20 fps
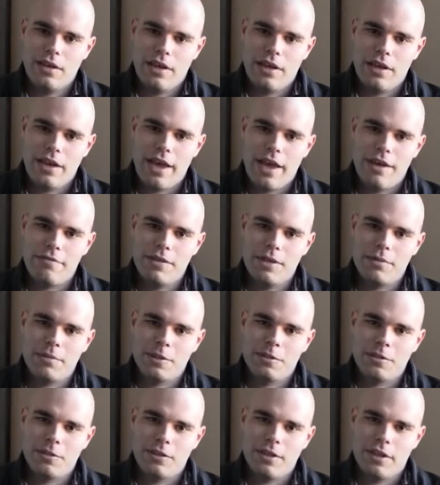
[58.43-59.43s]
and have them
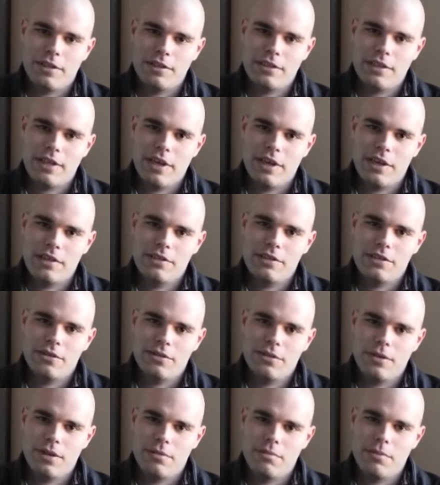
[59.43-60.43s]
understand you
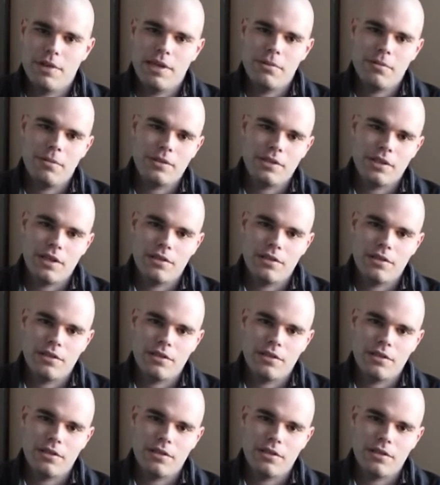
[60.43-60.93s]
and be able to